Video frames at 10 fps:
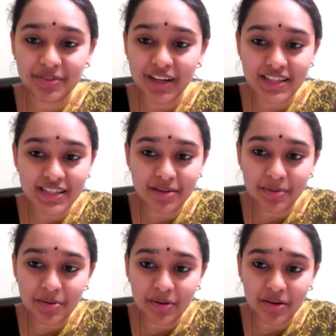for
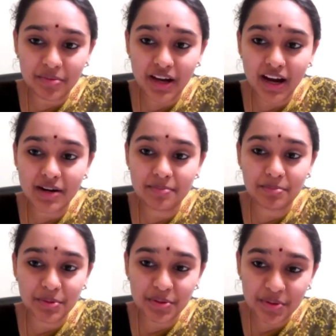assignment 1, we
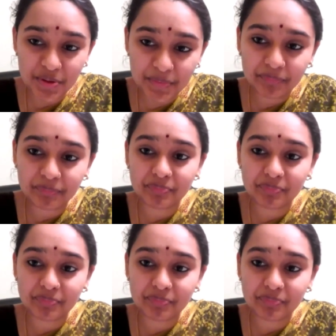had boo.